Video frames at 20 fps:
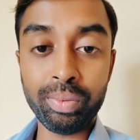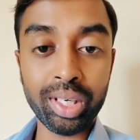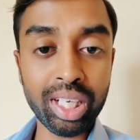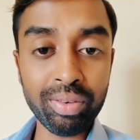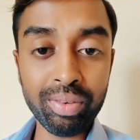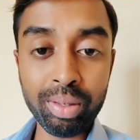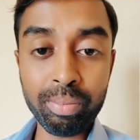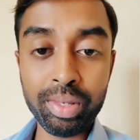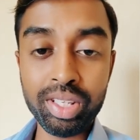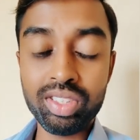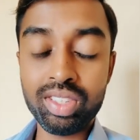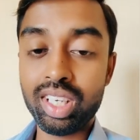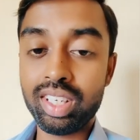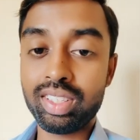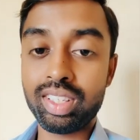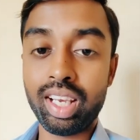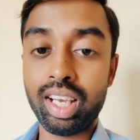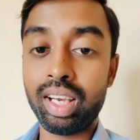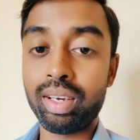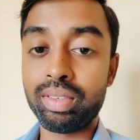Whatever
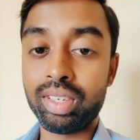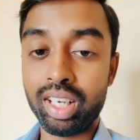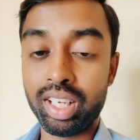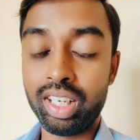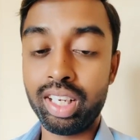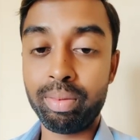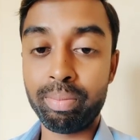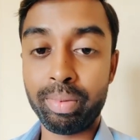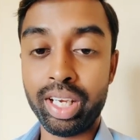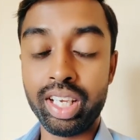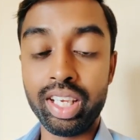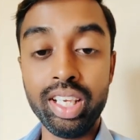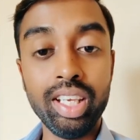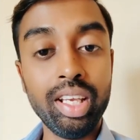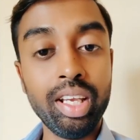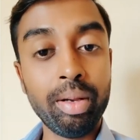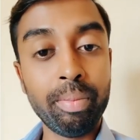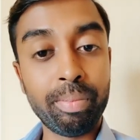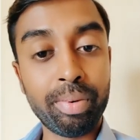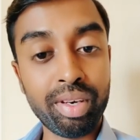mistakes I have done in my
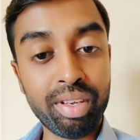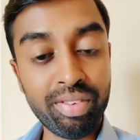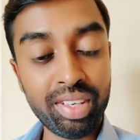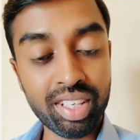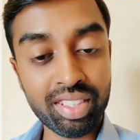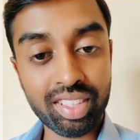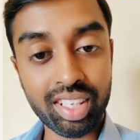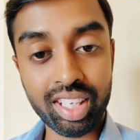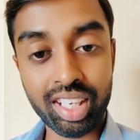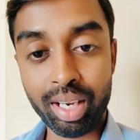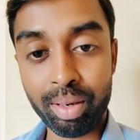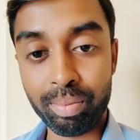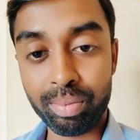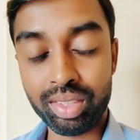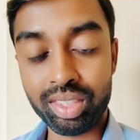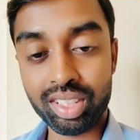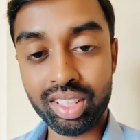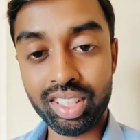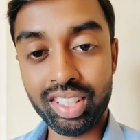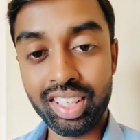previous
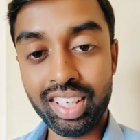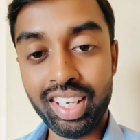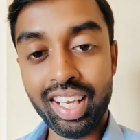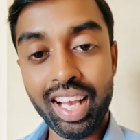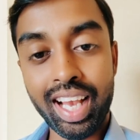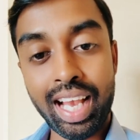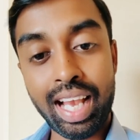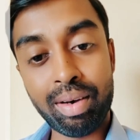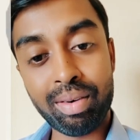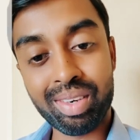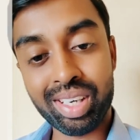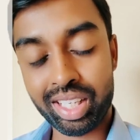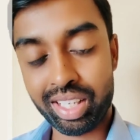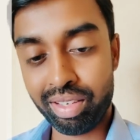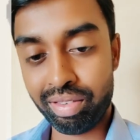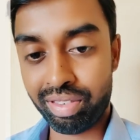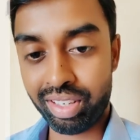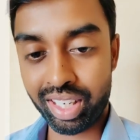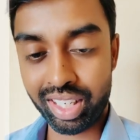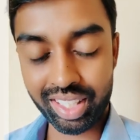attempts, I have
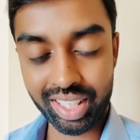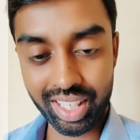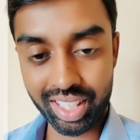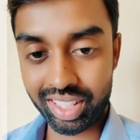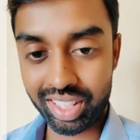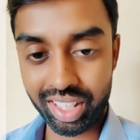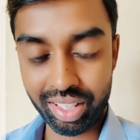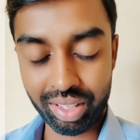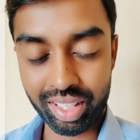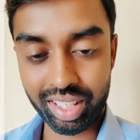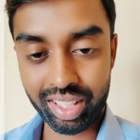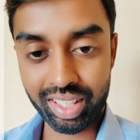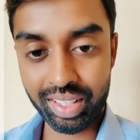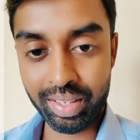rectified, that's it.